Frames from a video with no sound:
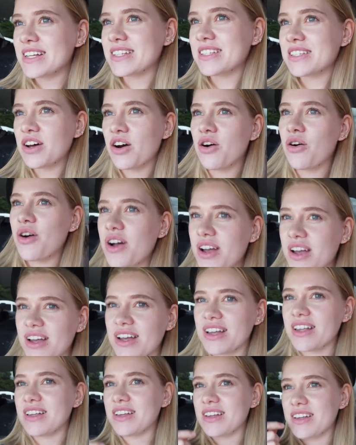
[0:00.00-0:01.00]
So
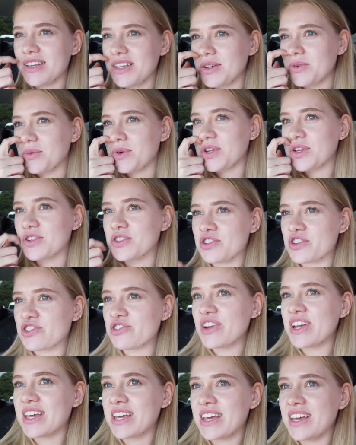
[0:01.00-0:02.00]
when you
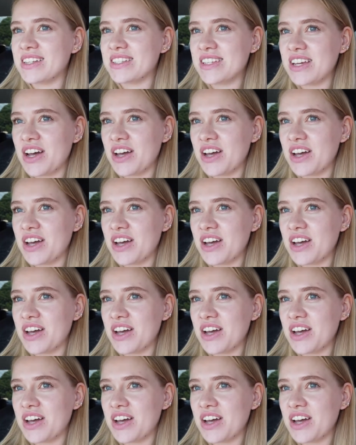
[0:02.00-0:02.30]
drink it,